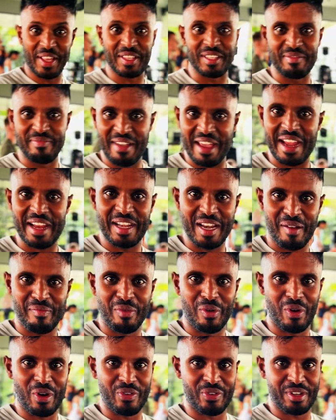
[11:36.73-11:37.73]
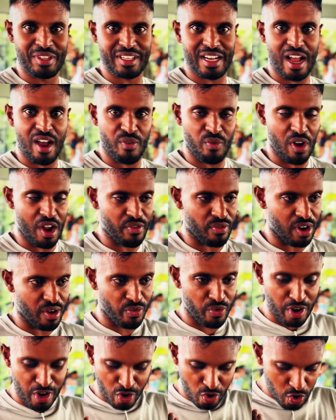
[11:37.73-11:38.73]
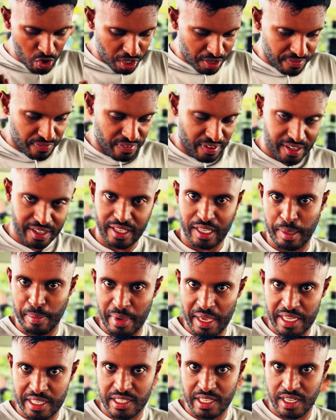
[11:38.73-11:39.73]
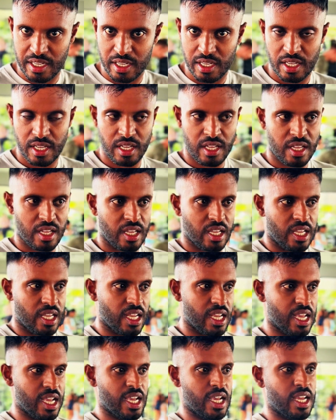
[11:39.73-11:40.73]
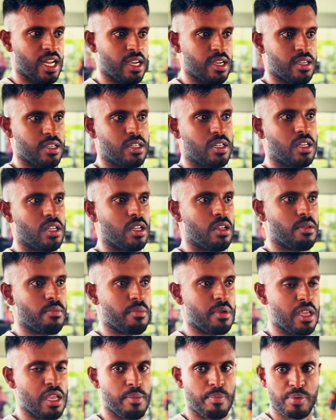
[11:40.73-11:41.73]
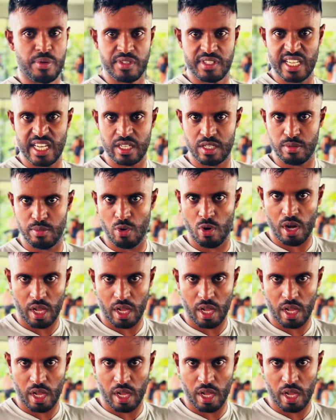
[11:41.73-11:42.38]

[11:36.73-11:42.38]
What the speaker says: That's the main number one reason. I want to look fucking amazing and be presentable.